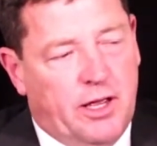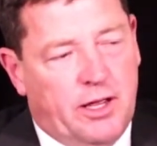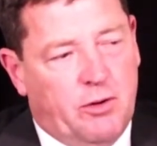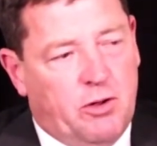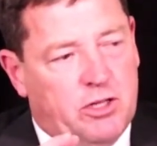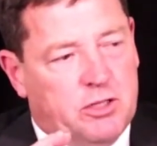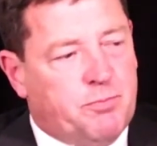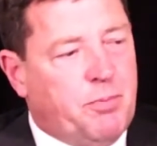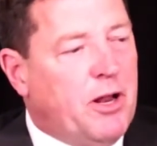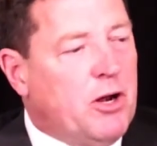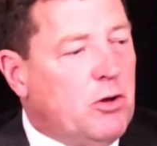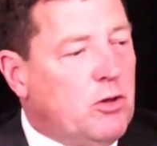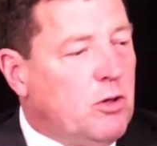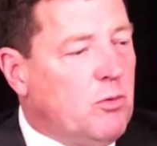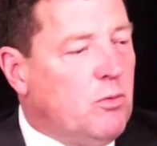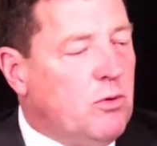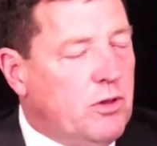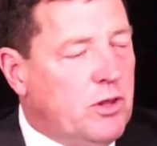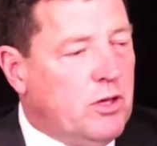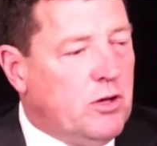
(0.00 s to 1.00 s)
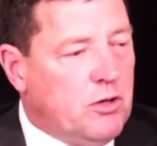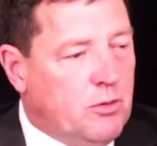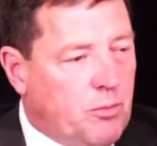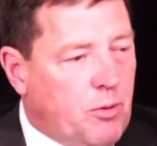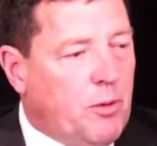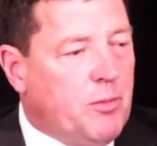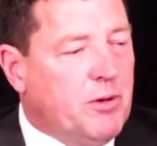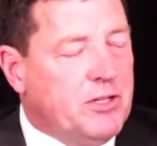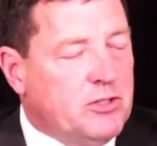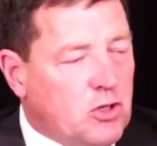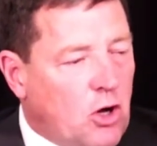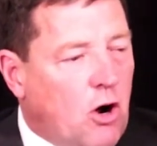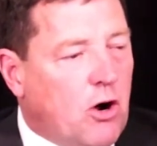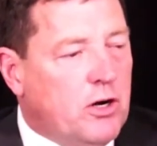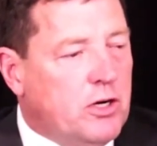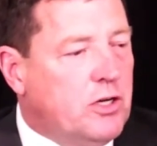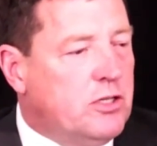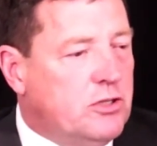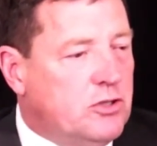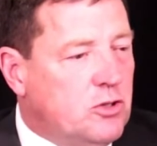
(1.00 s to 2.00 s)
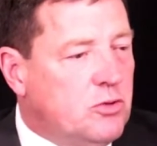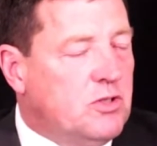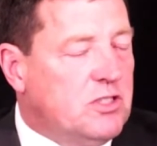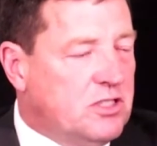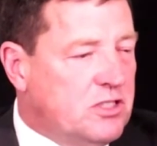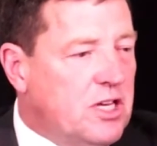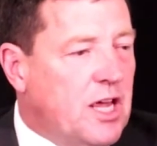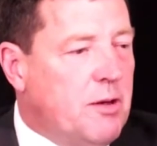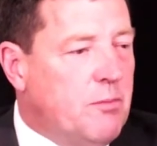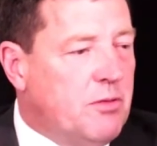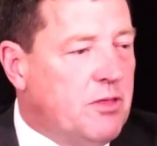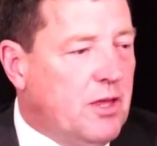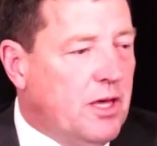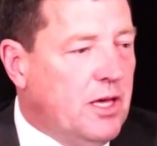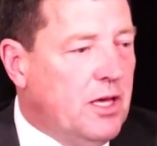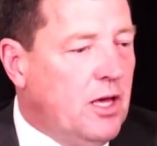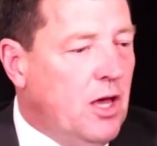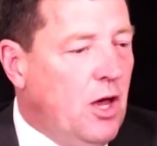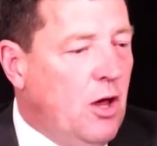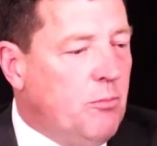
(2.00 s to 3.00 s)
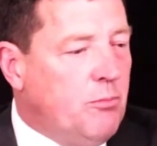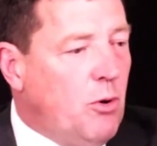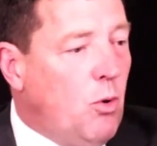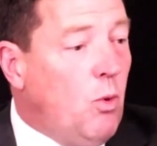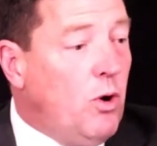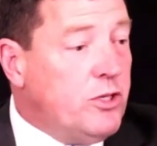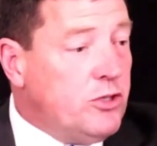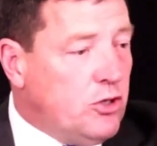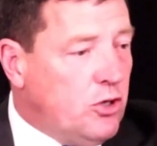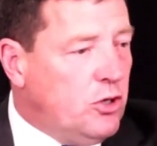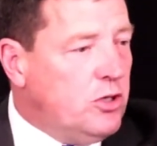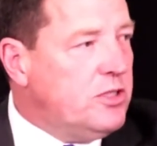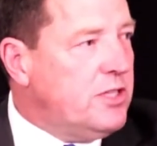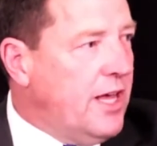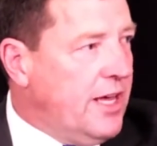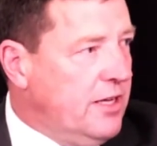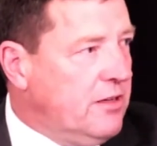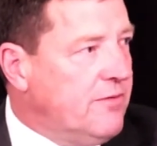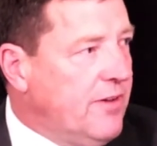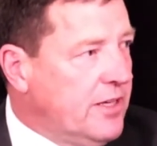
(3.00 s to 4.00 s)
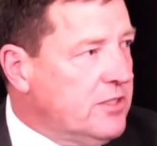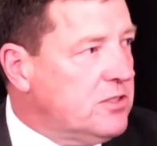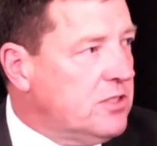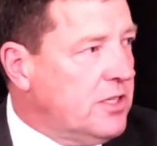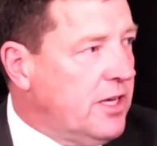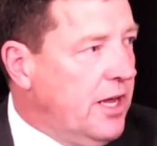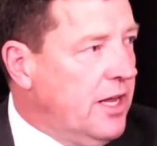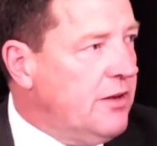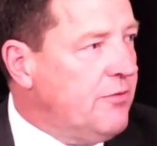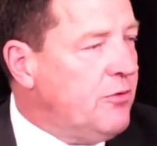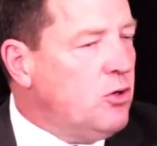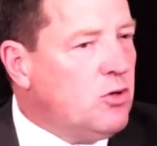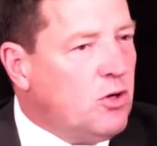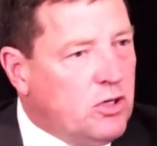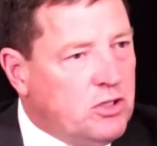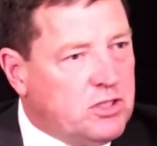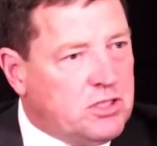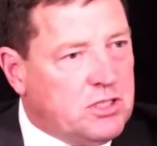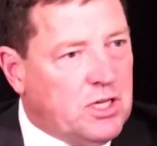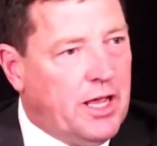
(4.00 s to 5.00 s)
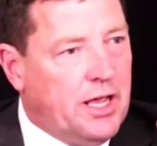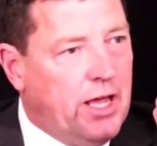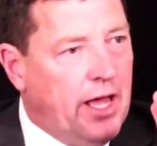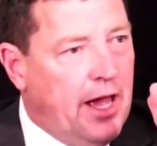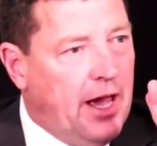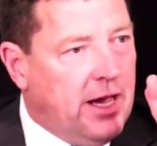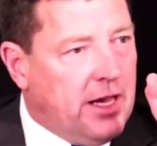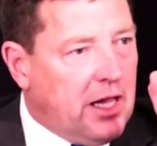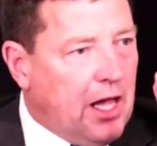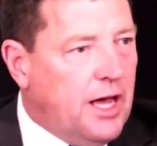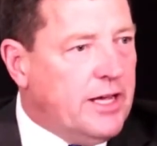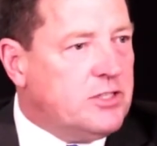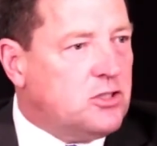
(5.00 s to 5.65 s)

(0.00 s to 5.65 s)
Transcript: better that the Republicans aren't going to do the same thing. But what could they investigate? If you could say, guys,